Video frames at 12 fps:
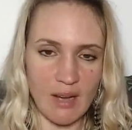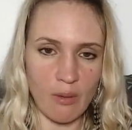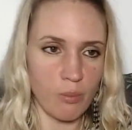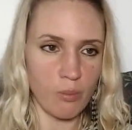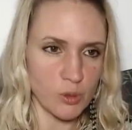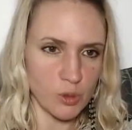
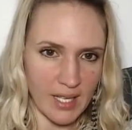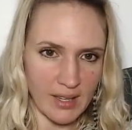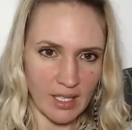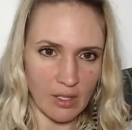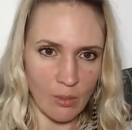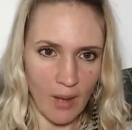that
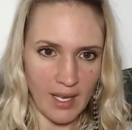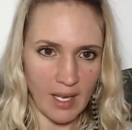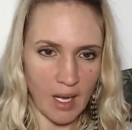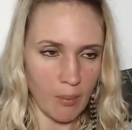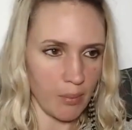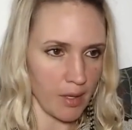dread that you
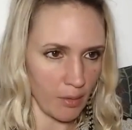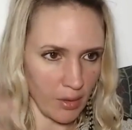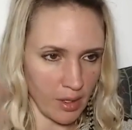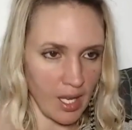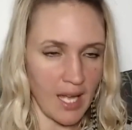wake up with or the